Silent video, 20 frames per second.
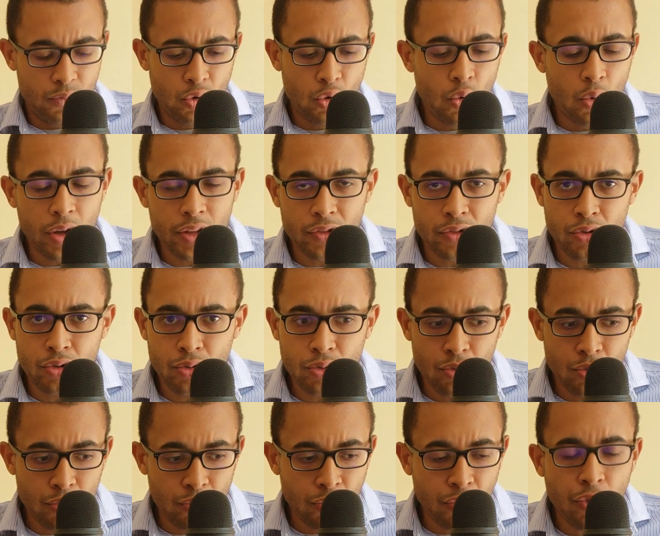going
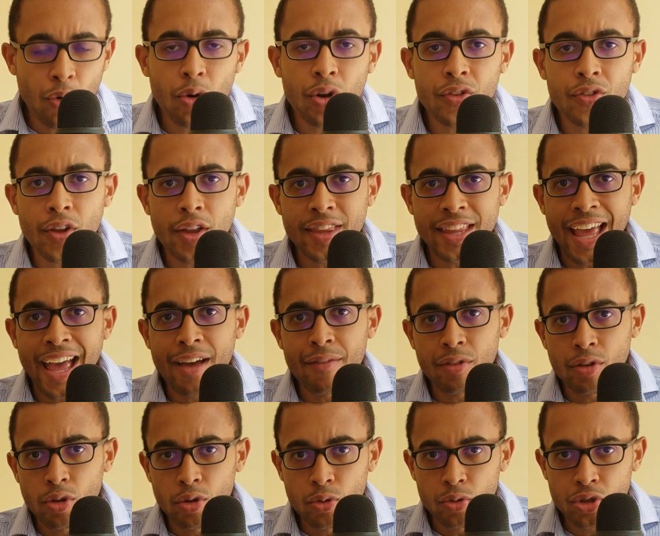to focus on the
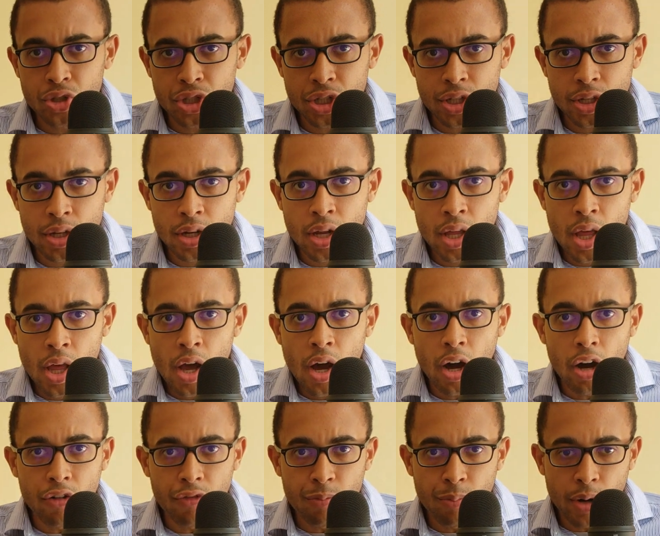evolution
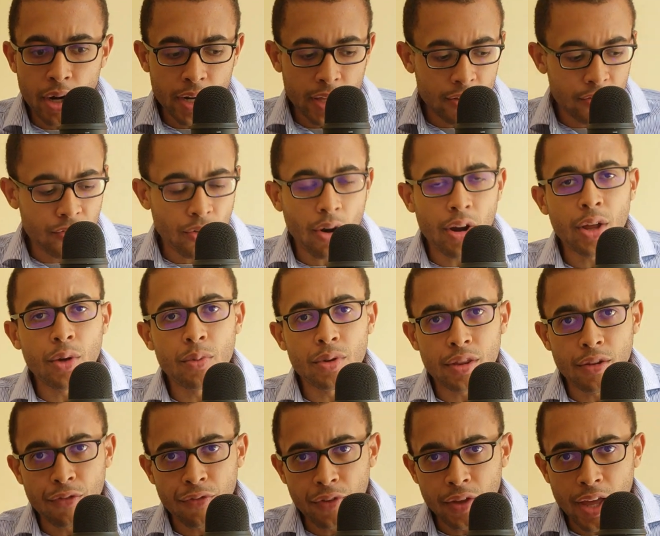of money, starting
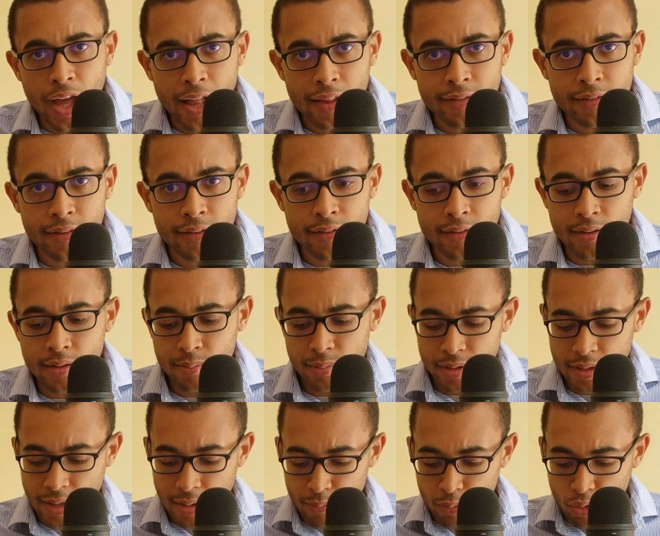with the fiat system
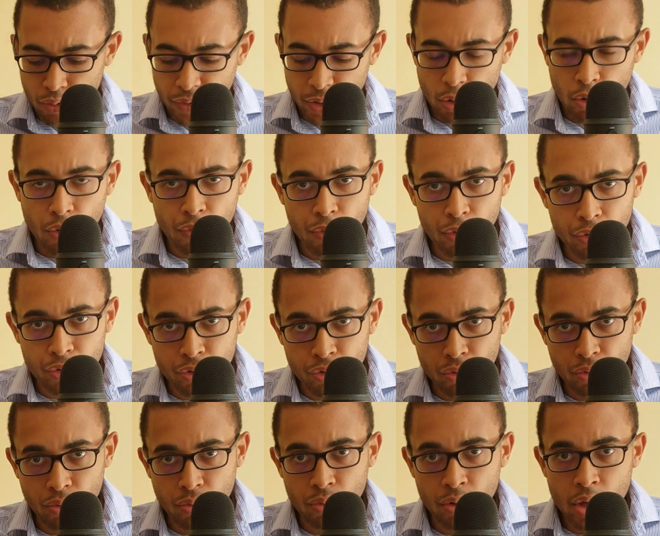and then moving over
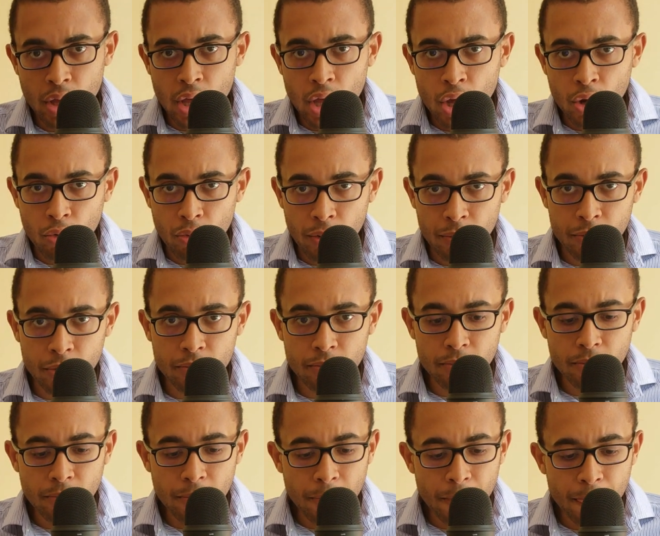to
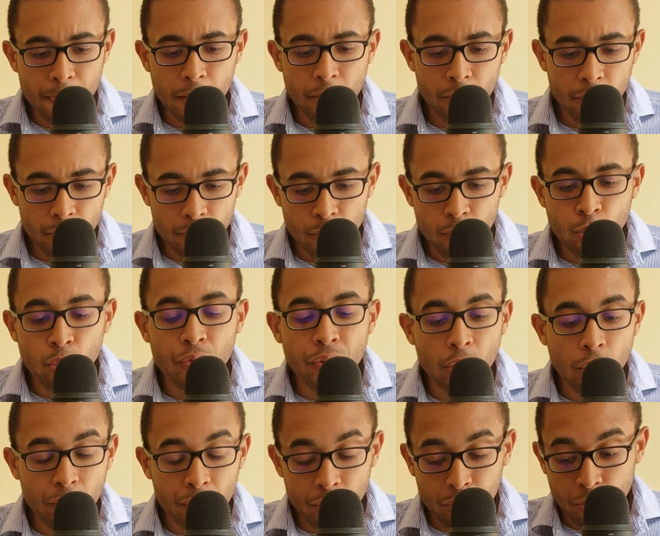
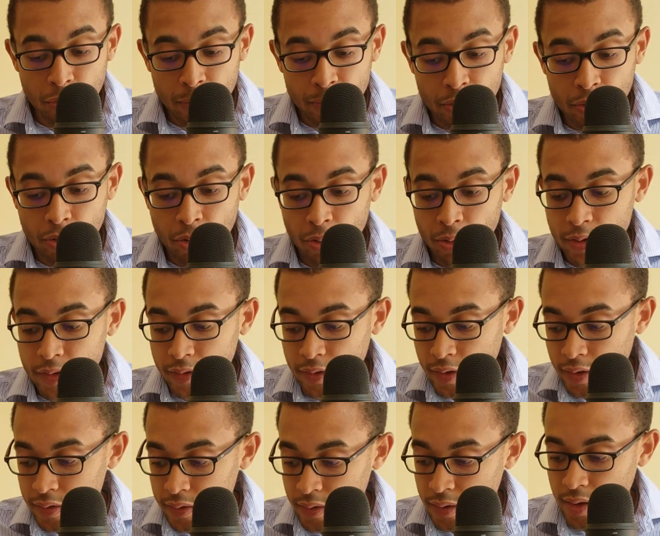
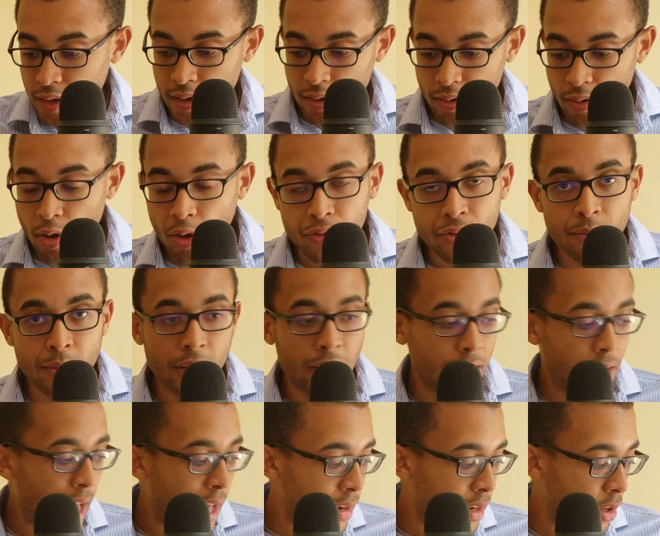cryptocurrencies and then
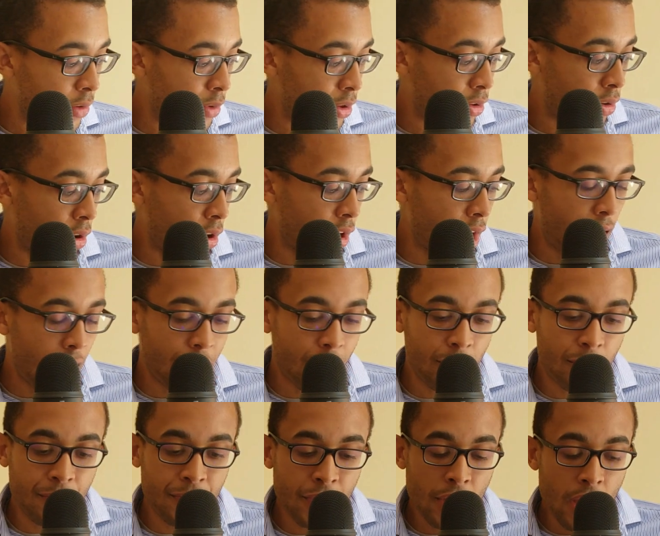ultimately ending with
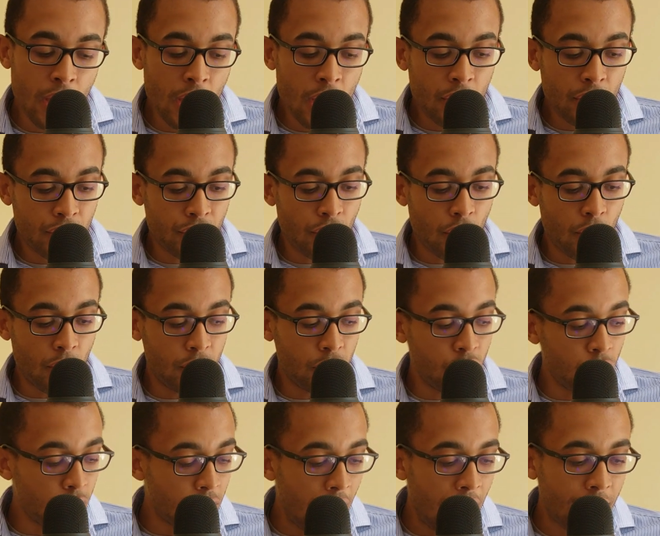Cardano. So in
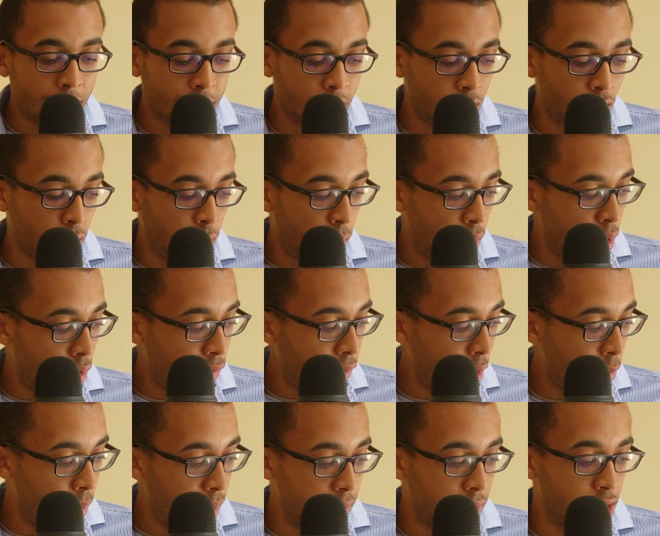2012, I
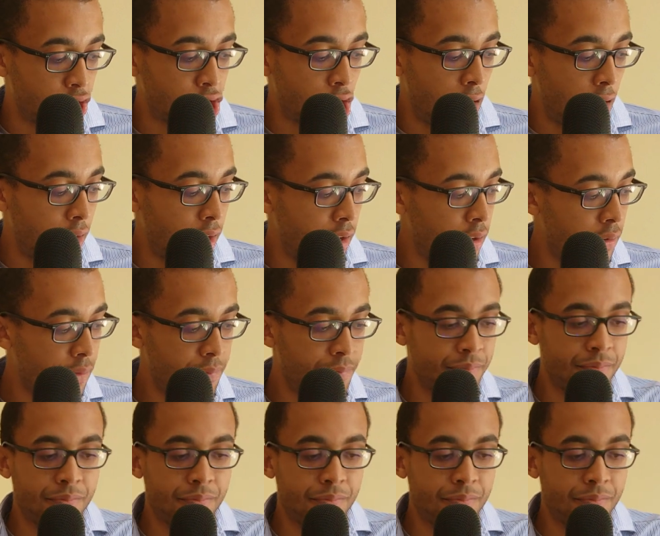went to China